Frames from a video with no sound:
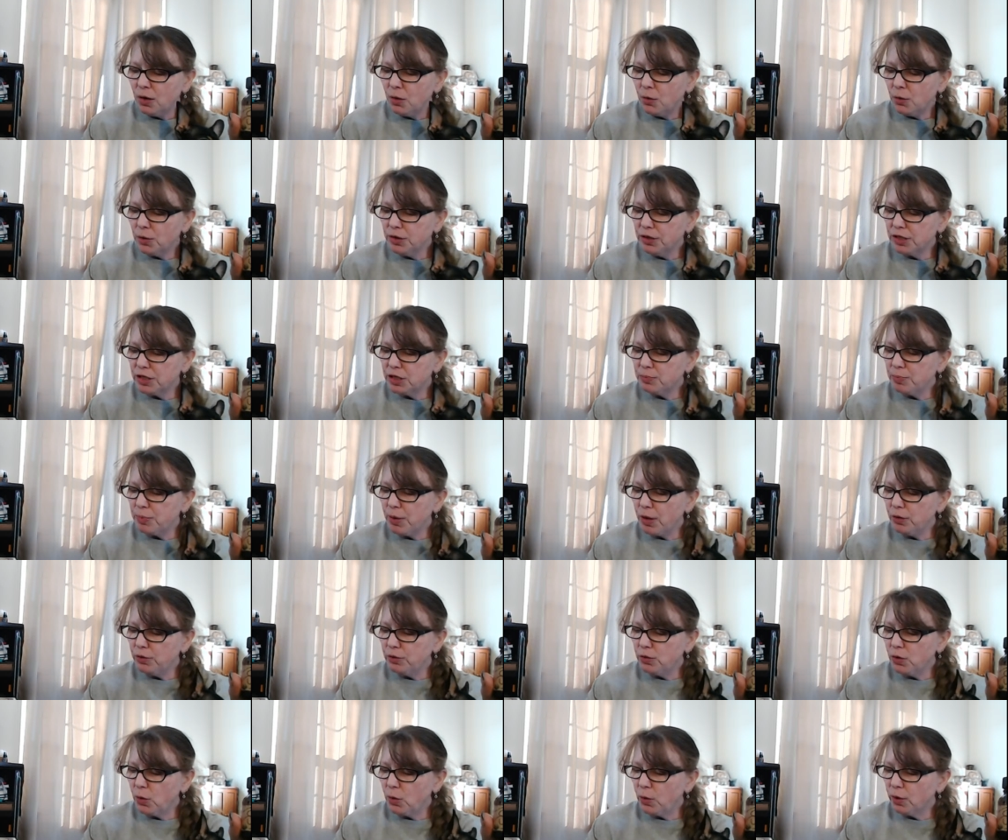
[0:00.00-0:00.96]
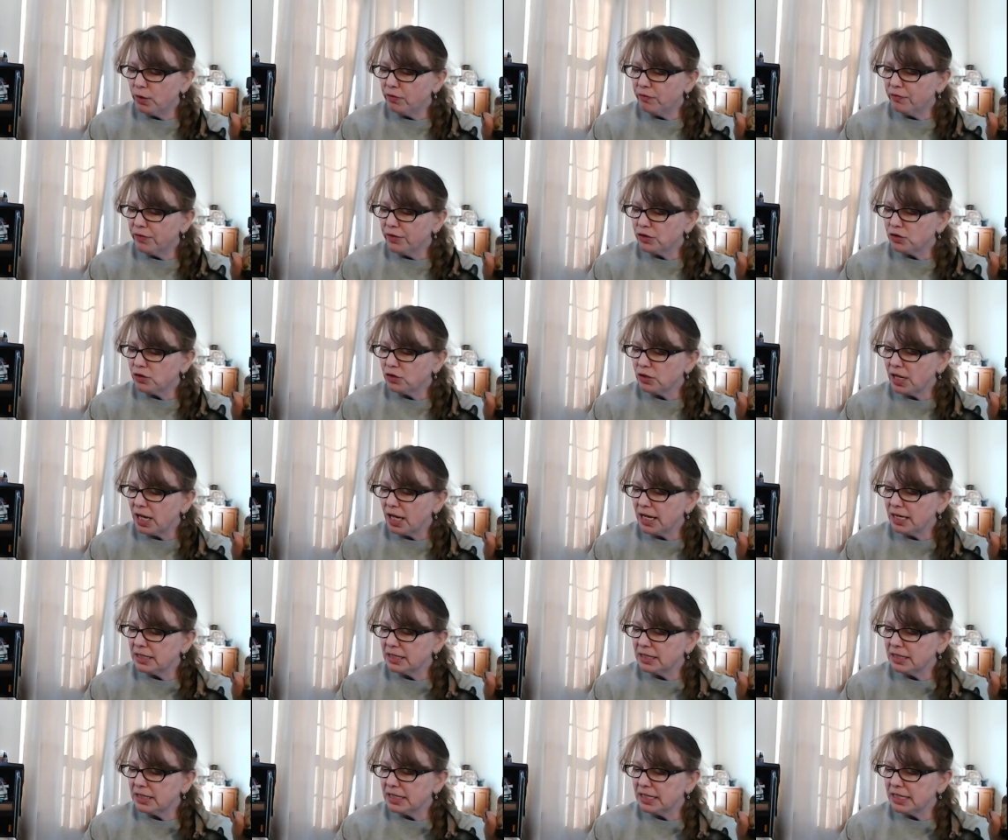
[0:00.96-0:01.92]
With this potent oil,
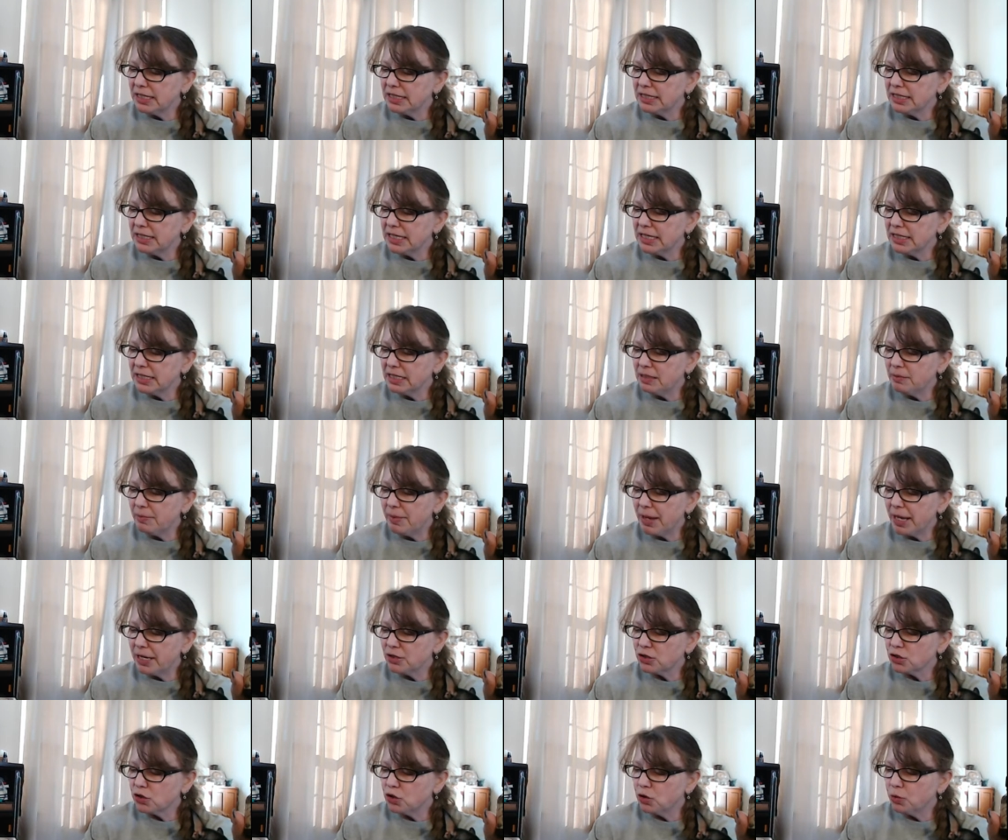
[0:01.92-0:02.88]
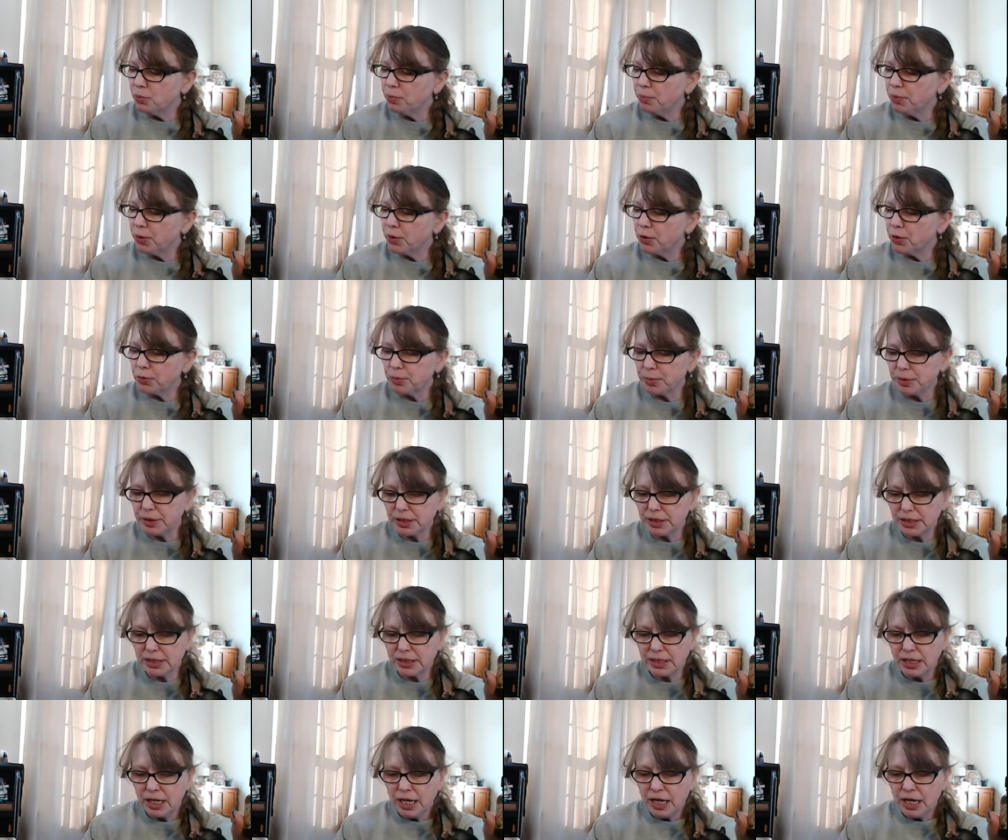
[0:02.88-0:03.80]
visualize the intended magical purpose